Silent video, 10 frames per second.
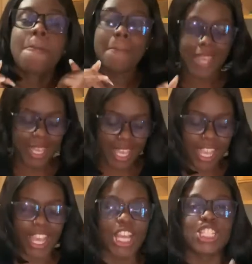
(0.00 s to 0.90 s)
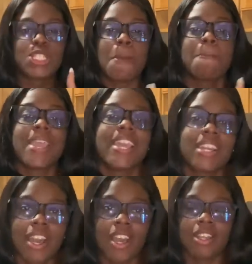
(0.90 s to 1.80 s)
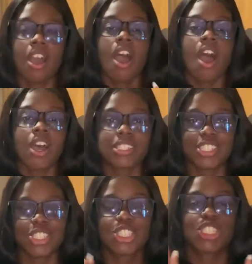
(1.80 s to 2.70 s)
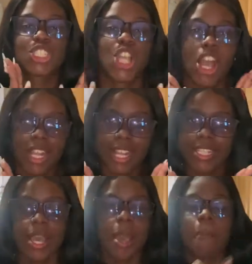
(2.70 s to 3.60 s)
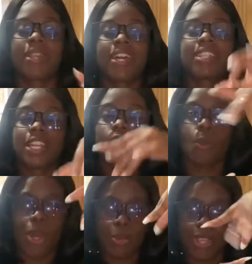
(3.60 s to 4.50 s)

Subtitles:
making Jamaican hot chocolate. I'm gonna have a little one and